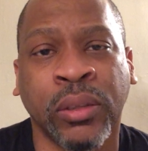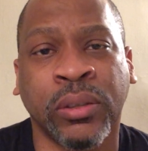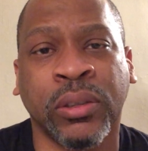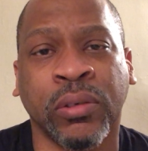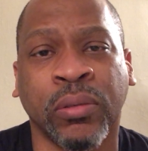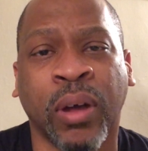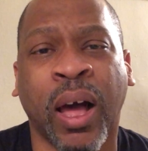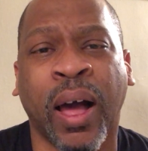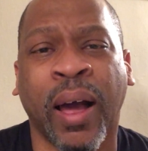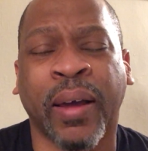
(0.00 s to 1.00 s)
to
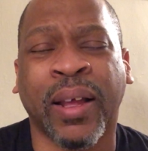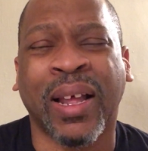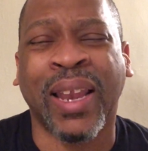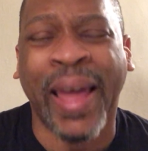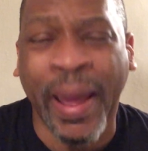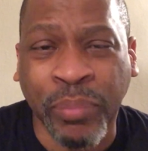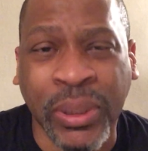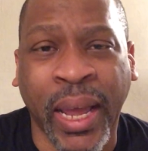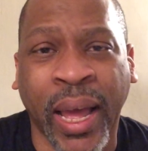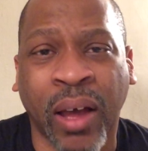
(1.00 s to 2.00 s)
clamp
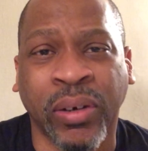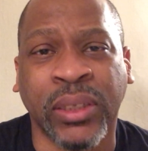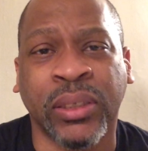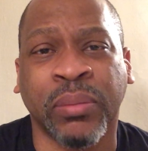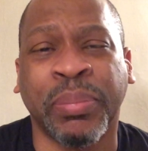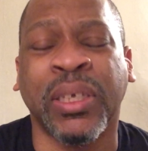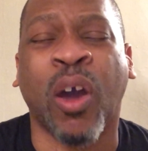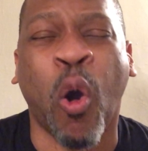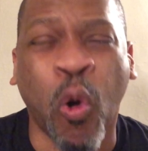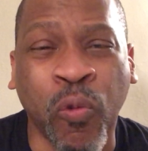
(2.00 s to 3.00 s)
down and to be
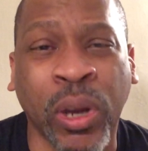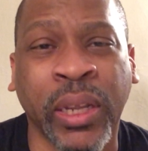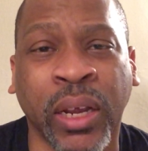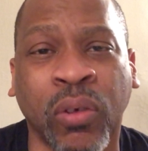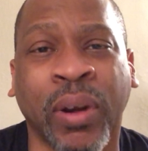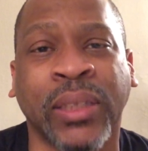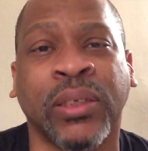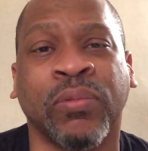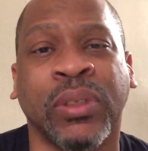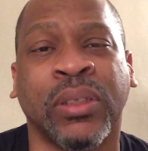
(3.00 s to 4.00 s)
overly
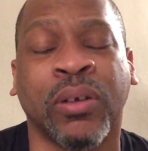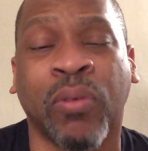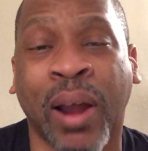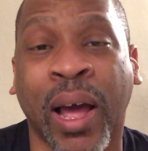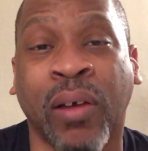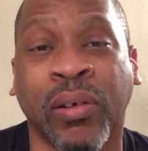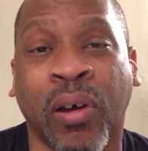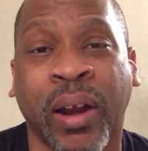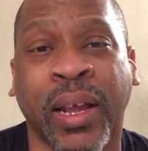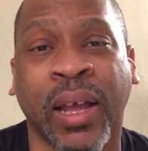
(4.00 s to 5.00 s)
aggressive with the crowd and
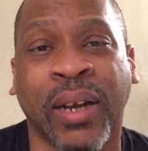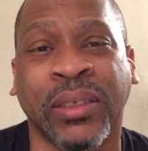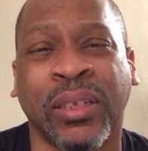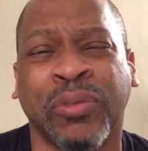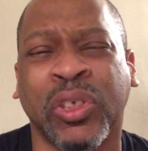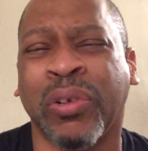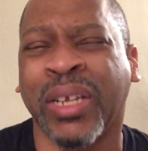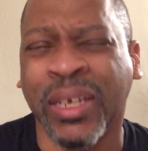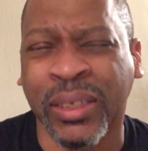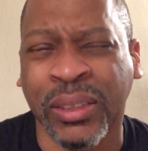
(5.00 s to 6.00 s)
all that kind of stuff so that
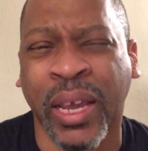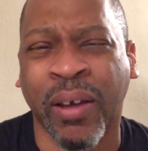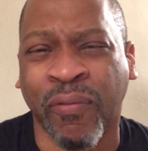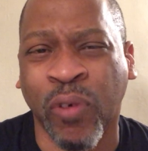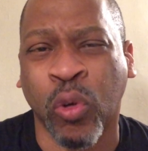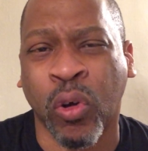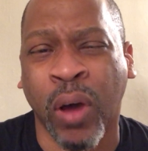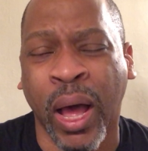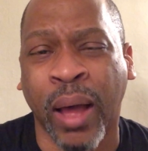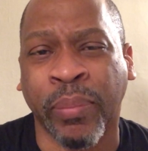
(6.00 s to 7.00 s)
he could take a photo
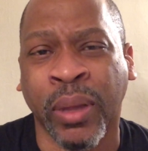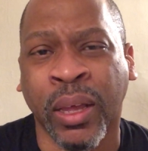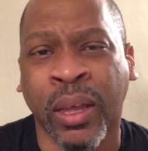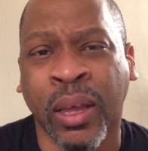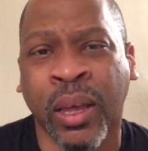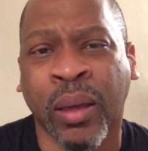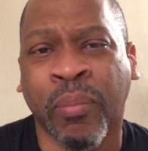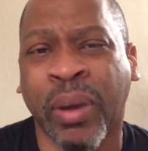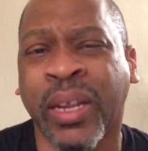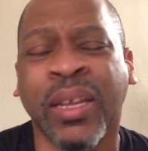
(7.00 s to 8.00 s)
op.
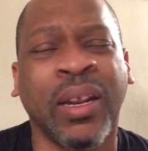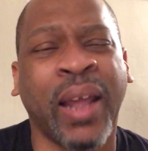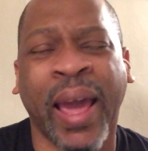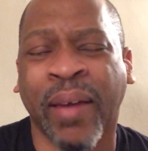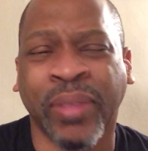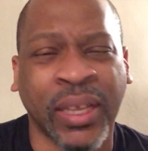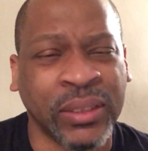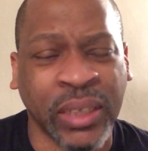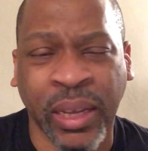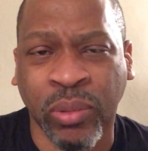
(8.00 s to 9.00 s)
But he didn't have that
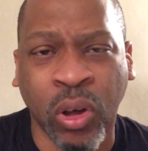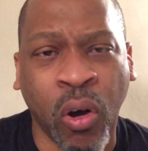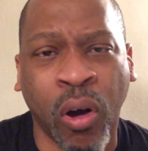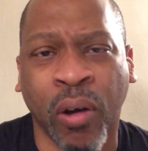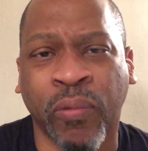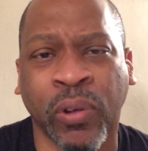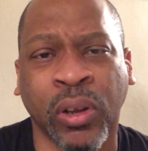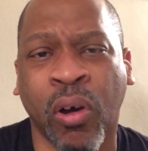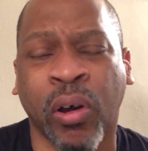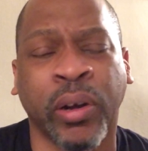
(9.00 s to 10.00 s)
same call for
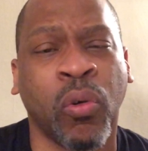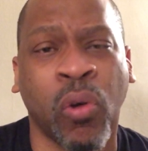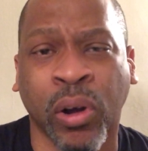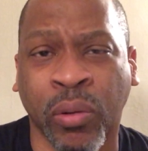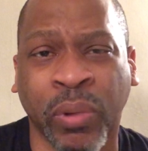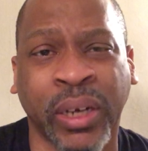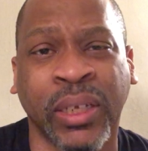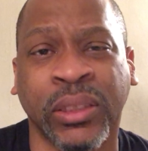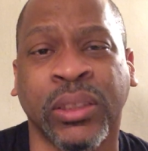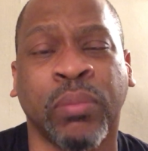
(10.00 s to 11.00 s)
law and order when
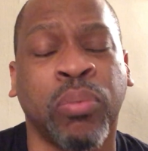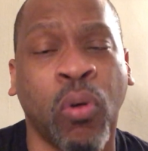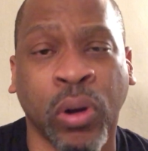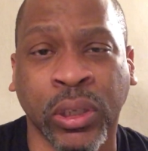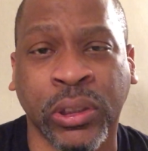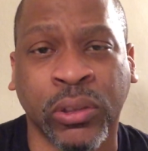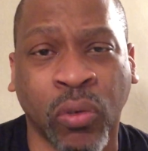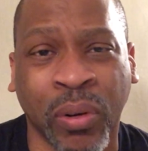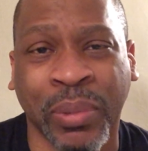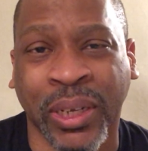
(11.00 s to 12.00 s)
his supporters
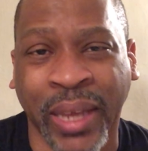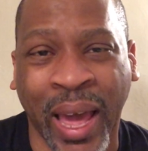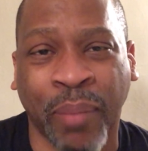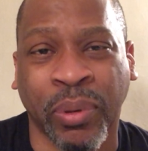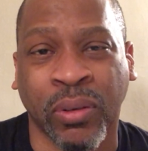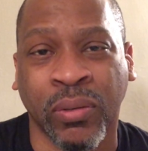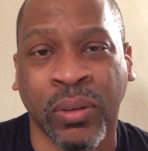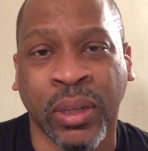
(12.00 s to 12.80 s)
stormed the Capitol.